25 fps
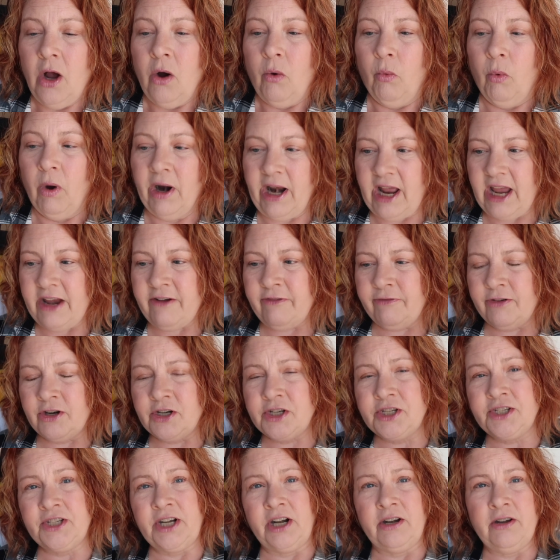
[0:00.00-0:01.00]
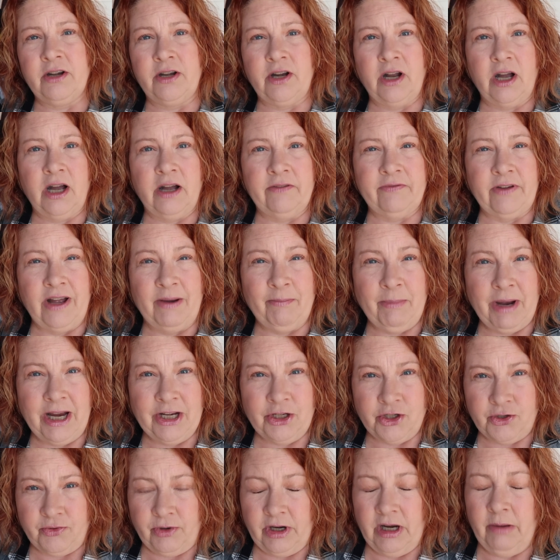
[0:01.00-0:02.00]
When I first started off on my
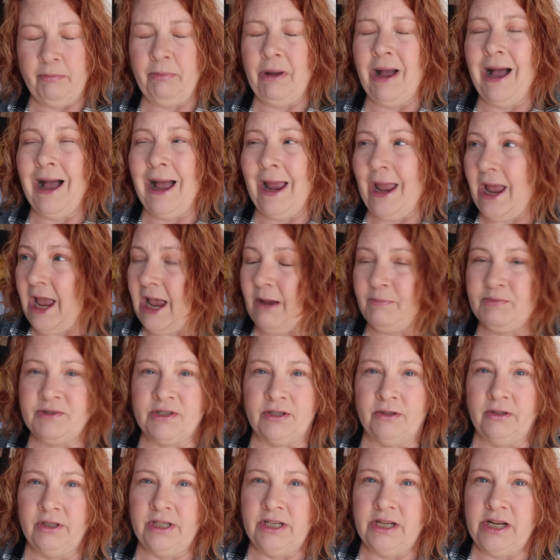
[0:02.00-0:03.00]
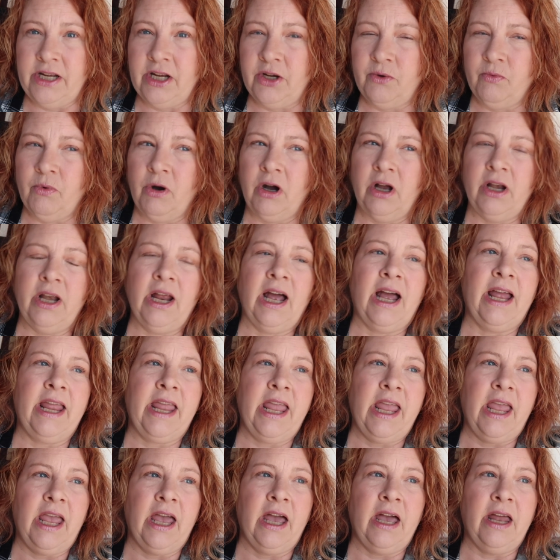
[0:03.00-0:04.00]
trip, I absolutely needed one. I
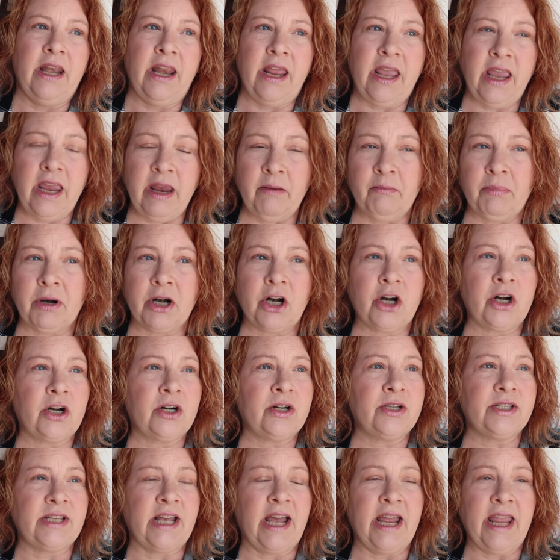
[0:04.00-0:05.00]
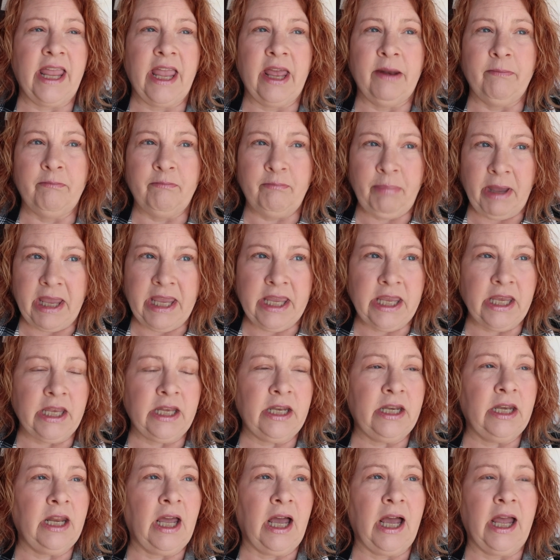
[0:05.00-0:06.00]
had hamburgers, I had
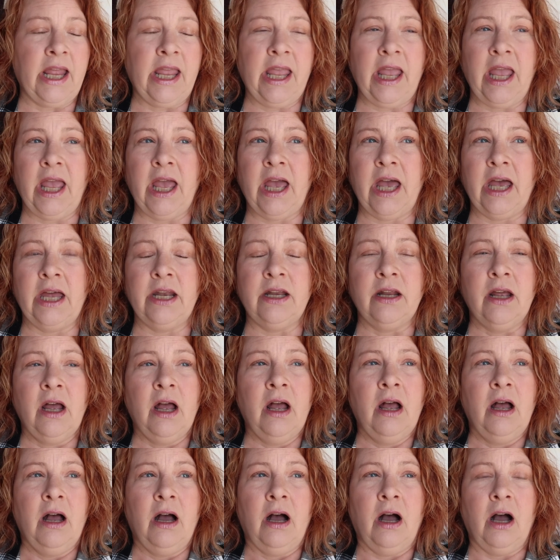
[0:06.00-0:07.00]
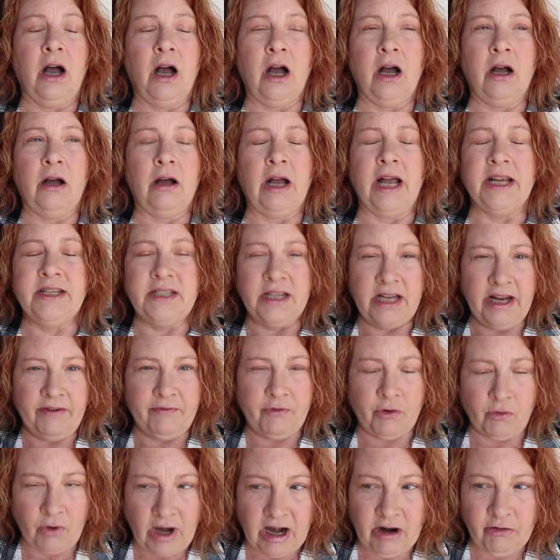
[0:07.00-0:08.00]
bacon, I did
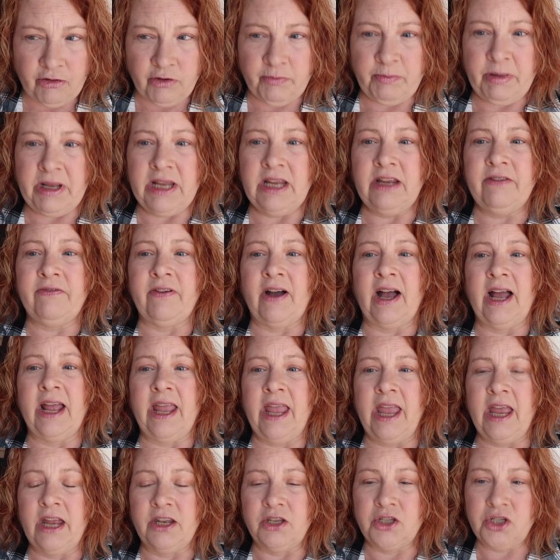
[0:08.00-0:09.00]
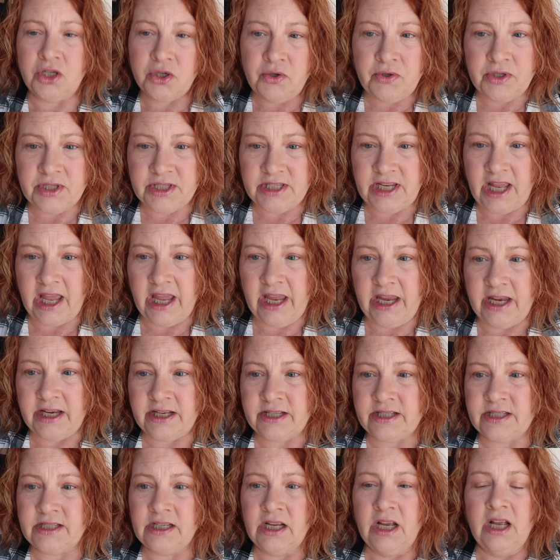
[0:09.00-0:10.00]
have ground beef, I had 2
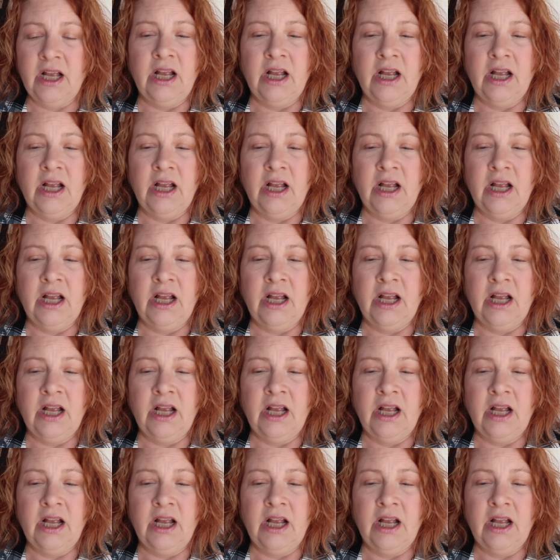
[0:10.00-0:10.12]
steaks,